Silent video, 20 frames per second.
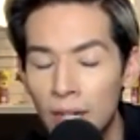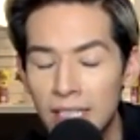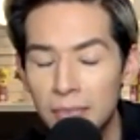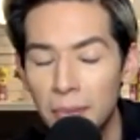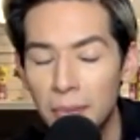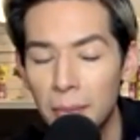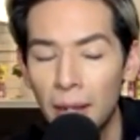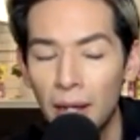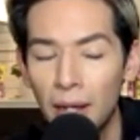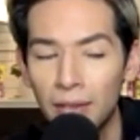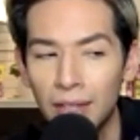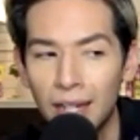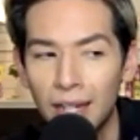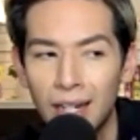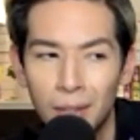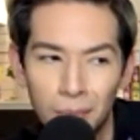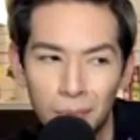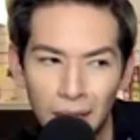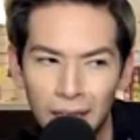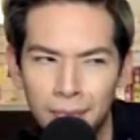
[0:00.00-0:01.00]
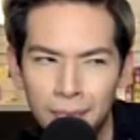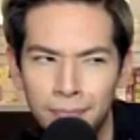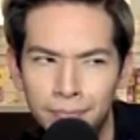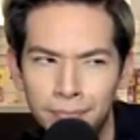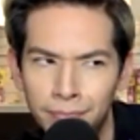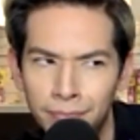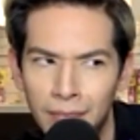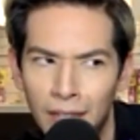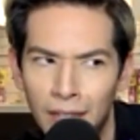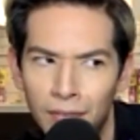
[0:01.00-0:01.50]
it to be about that. And I'm like,
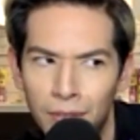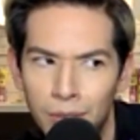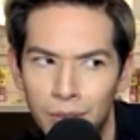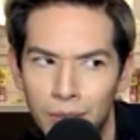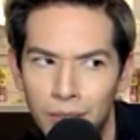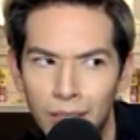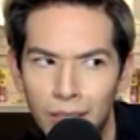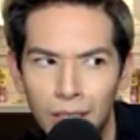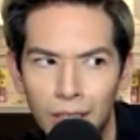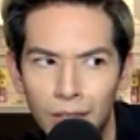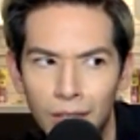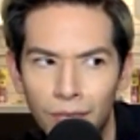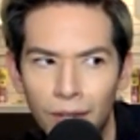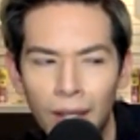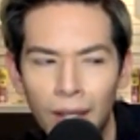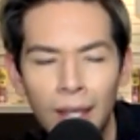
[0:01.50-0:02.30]
mm, have you seen the other?